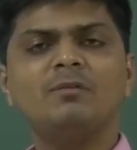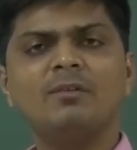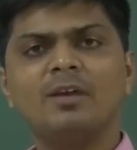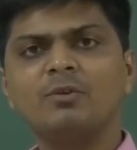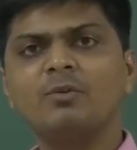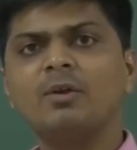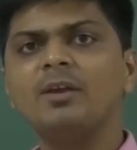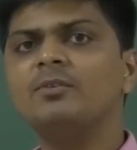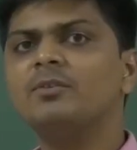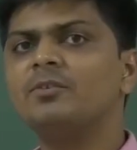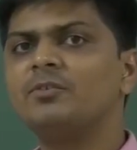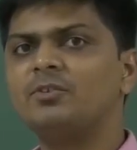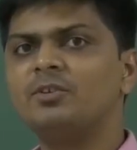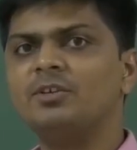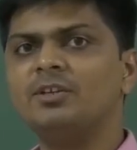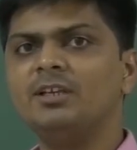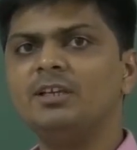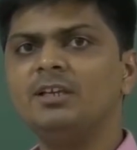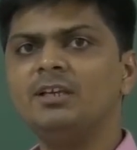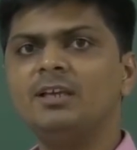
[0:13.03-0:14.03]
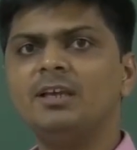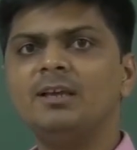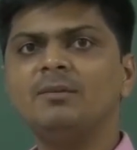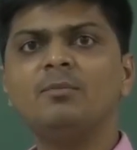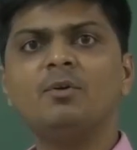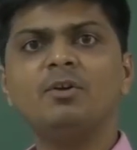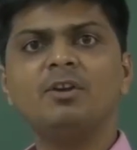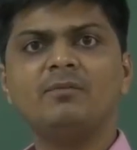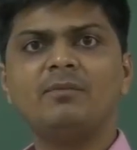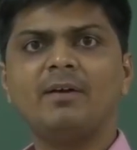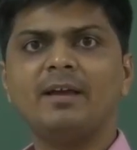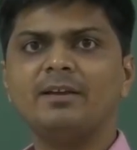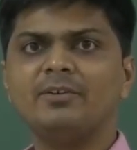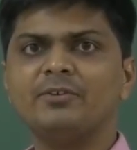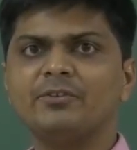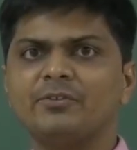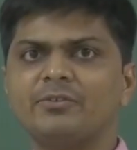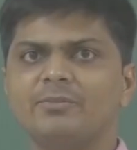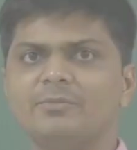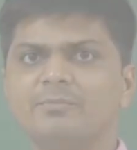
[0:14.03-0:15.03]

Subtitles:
we are going to study modifiers.